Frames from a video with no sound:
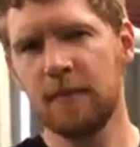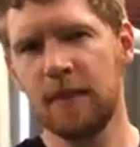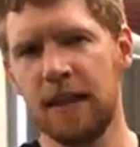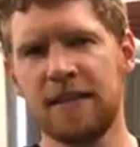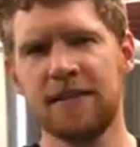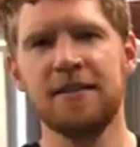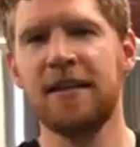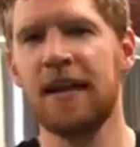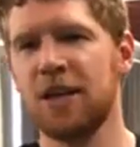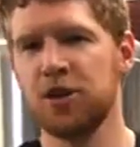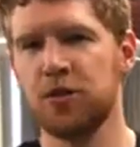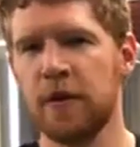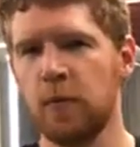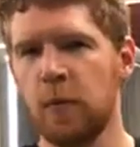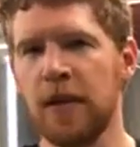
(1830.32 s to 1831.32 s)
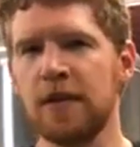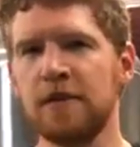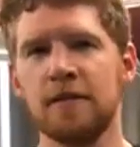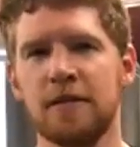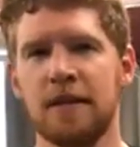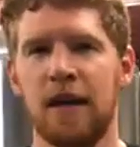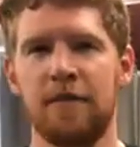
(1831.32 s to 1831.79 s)
It's a tangerine wheat.
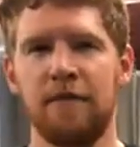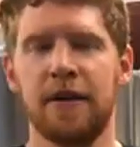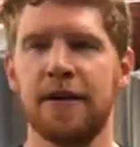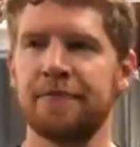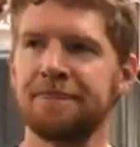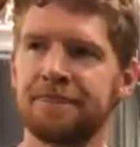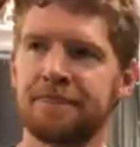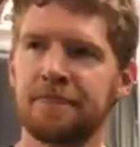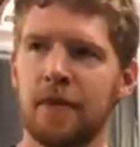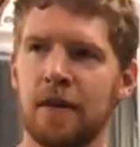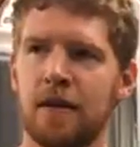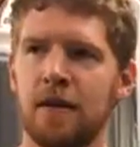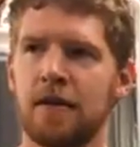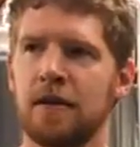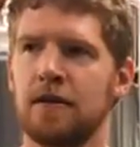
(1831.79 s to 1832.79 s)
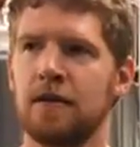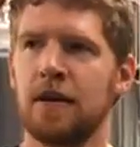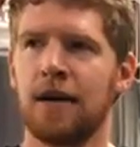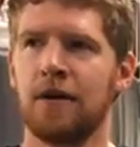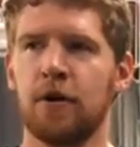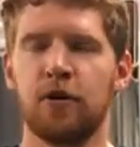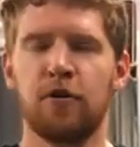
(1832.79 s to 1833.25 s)
It's kind of a, I
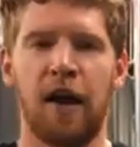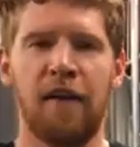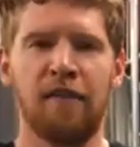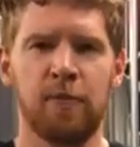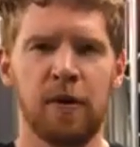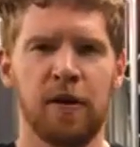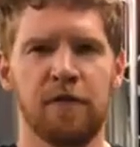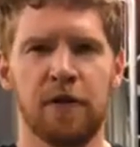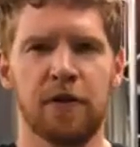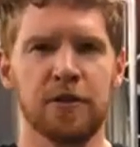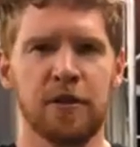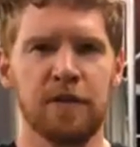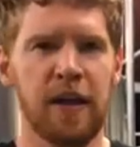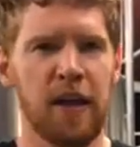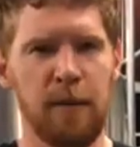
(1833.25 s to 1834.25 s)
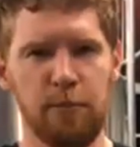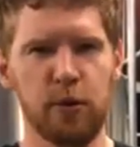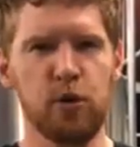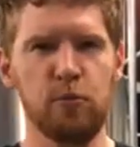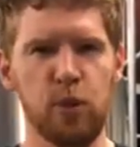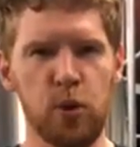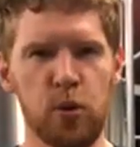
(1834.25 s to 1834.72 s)
don't know, craft beer version of like a
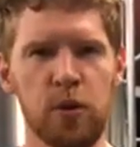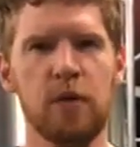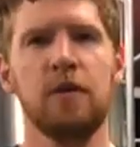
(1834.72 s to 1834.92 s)
Blue Moon.